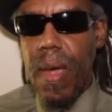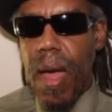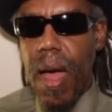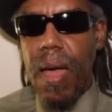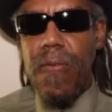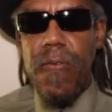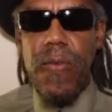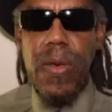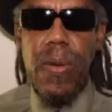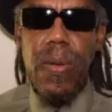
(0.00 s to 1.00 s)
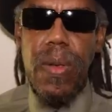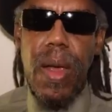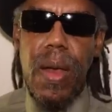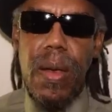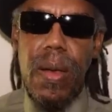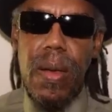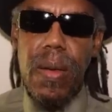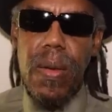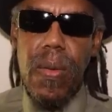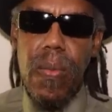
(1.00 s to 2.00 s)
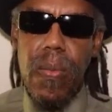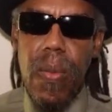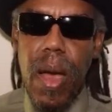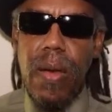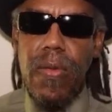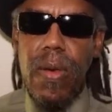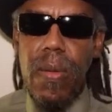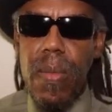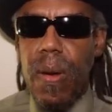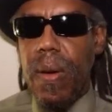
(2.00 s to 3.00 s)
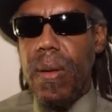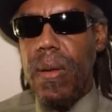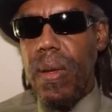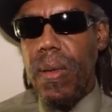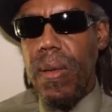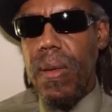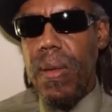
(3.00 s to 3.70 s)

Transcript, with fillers: I feel that whites in America